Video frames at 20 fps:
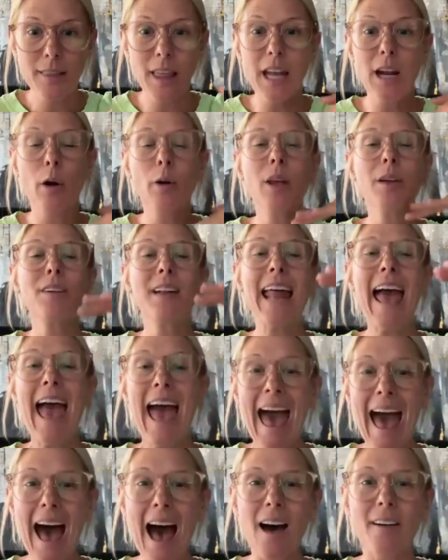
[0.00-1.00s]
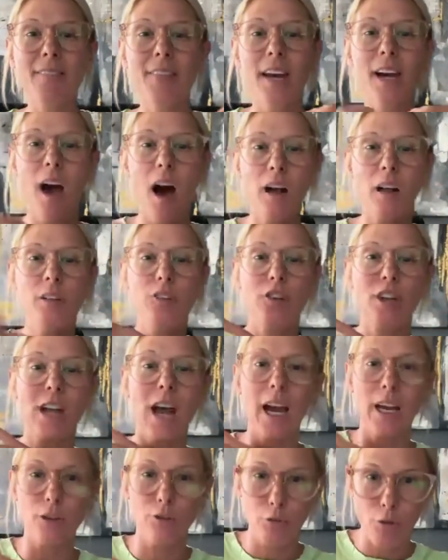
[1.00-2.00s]
They don't even have the
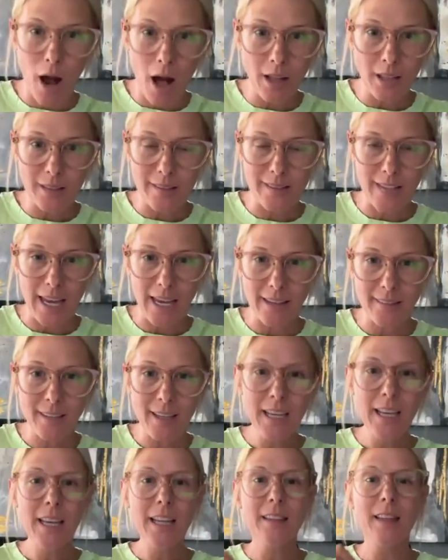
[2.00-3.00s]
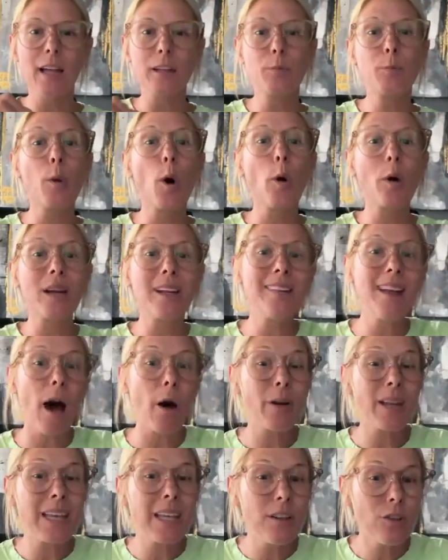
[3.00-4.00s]
collagen hydrolysate that's broken
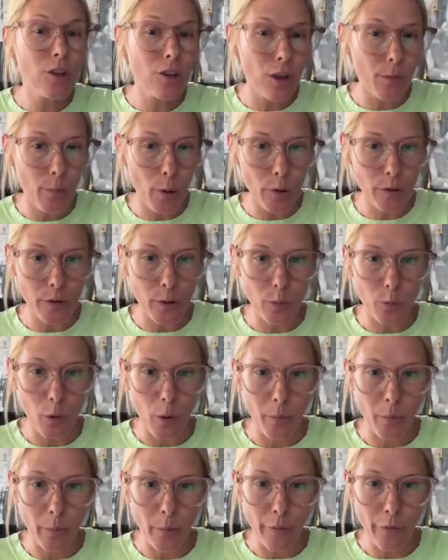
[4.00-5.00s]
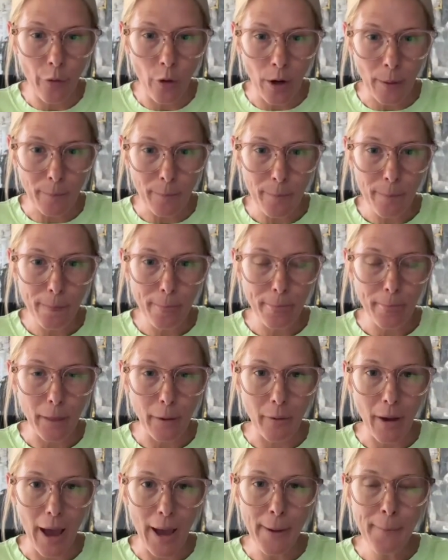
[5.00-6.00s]
down into the most absorbable form,
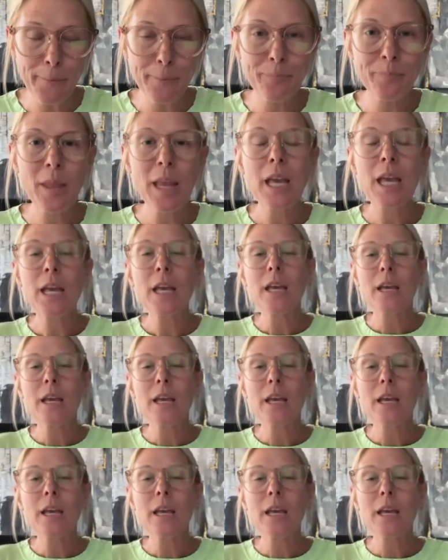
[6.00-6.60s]
okay?